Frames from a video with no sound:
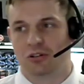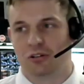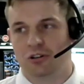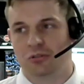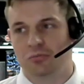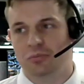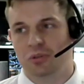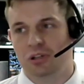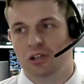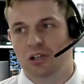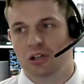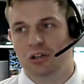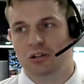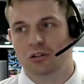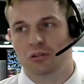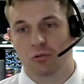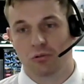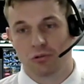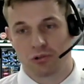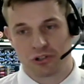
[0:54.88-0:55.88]

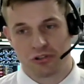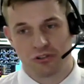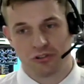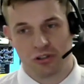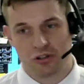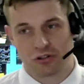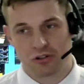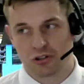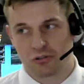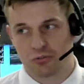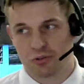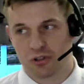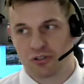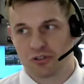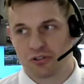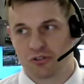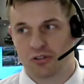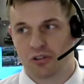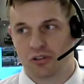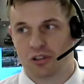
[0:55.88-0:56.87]
RMB launched this
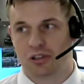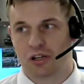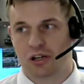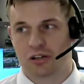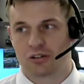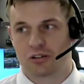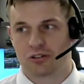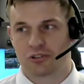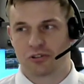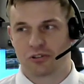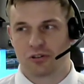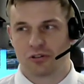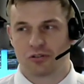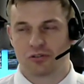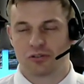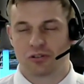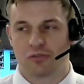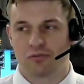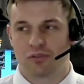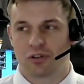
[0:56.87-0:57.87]
instrument, the dollar custodial
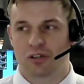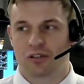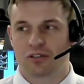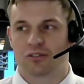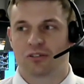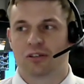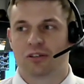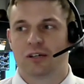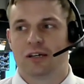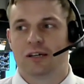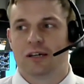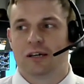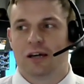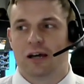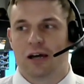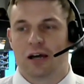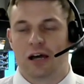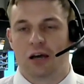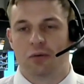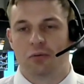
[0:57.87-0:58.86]
certificate.
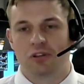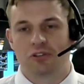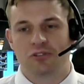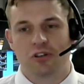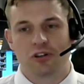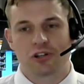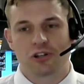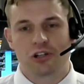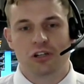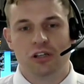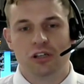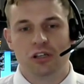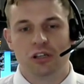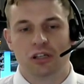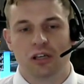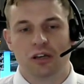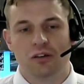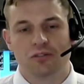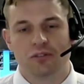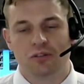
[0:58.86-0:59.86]
It essentially
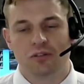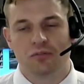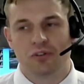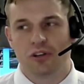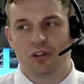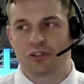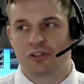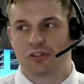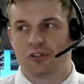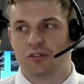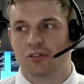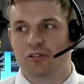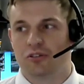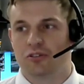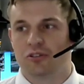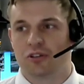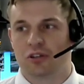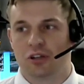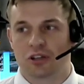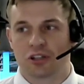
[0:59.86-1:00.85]
gives
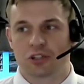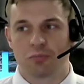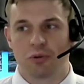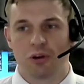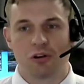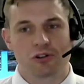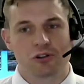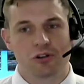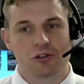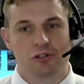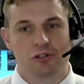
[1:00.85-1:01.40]
investors an exposure